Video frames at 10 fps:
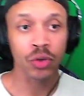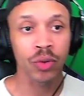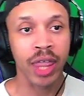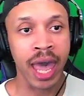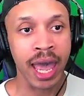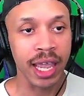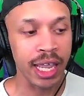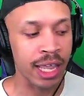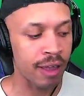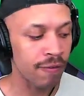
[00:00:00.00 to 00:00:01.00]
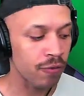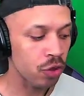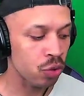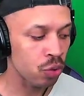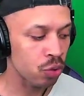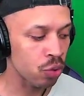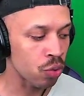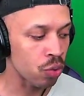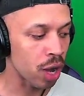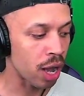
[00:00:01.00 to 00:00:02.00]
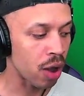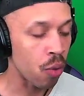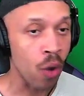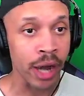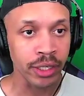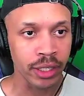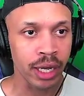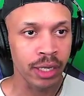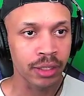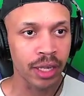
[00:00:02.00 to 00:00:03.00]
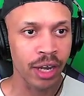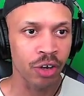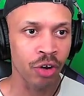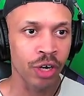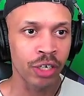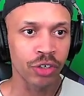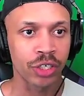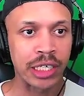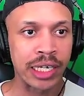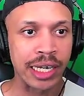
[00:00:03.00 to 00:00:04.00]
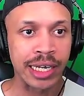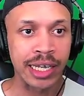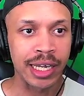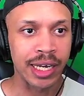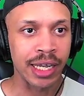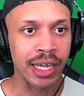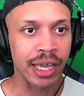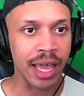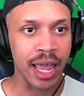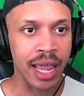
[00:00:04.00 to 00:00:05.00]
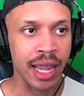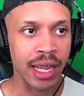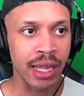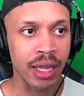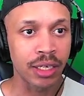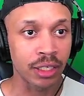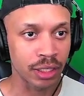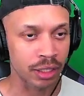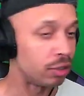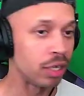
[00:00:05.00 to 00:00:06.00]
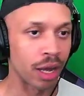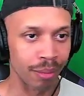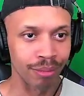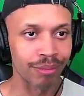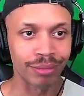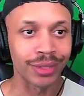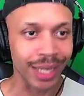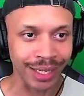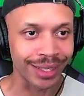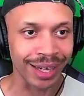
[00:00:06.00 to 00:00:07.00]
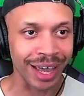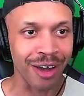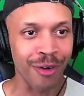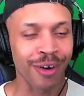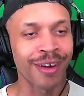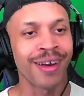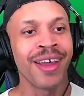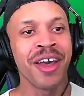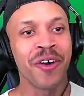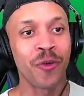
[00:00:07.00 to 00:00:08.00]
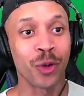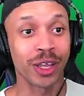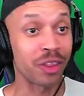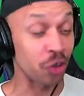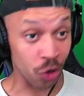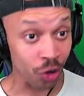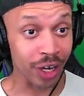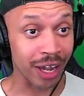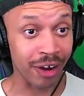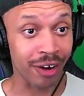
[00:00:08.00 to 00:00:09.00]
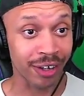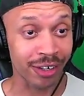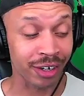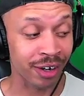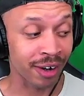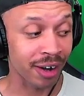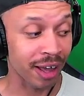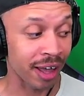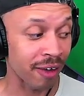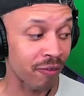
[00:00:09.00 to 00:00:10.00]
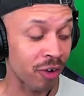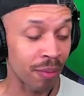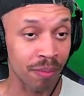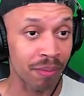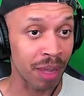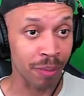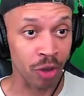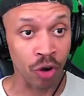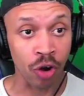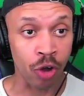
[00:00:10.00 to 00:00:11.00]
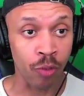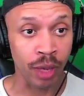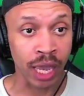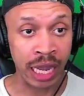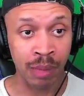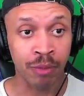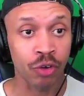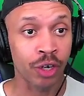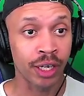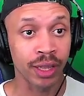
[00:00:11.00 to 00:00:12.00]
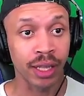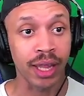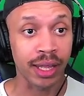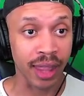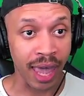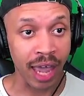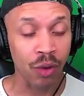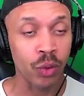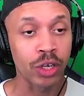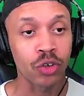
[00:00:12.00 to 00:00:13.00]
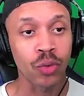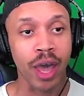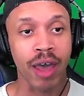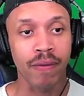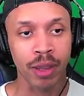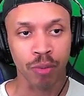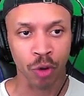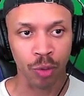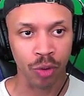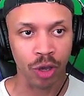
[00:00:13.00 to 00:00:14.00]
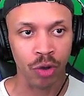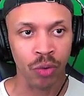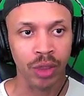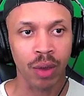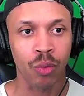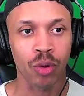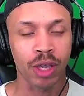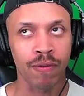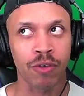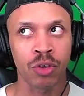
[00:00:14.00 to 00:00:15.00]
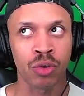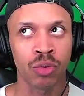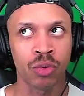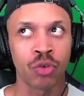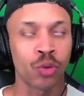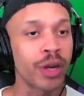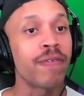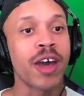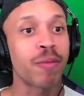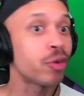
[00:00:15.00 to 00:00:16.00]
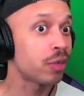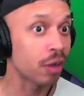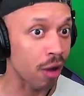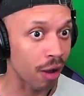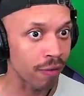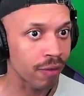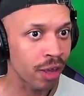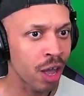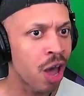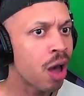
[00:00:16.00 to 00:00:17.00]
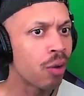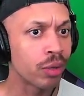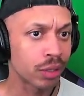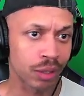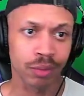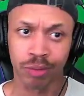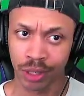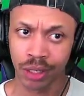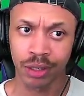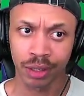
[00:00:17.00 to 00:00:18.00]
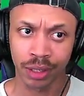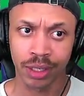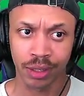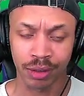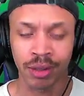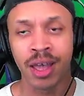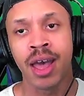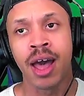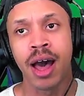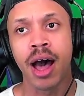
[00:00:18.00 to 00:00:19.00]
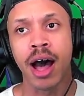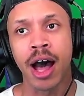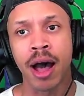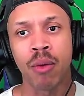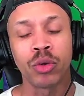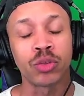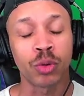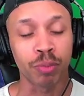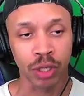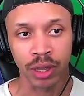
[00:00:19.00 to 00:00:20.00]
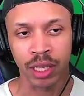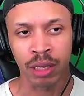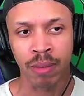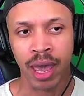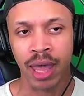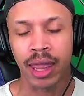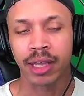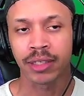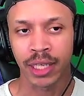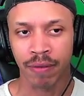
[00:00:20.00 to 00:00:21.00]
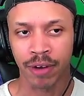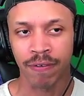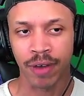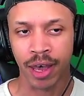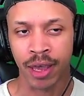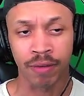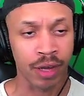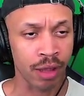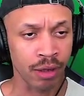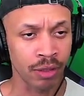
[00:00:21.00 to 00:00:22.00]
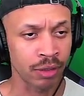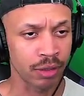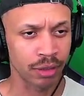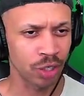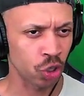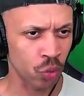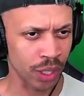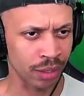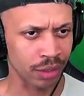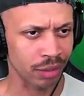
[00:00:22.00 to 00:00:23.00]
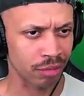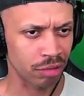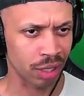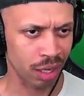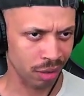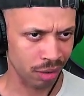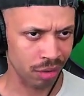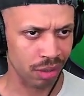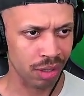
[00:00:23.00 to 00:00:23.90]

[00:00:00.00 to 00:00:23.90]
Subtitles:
that if you watch us and you're interested in getting a dumb dice tower with your character from maybe your home games or anything like that, we do have a promo code that will give you 25% off, which is a pretty good deal, which will put them at like $75 US standard.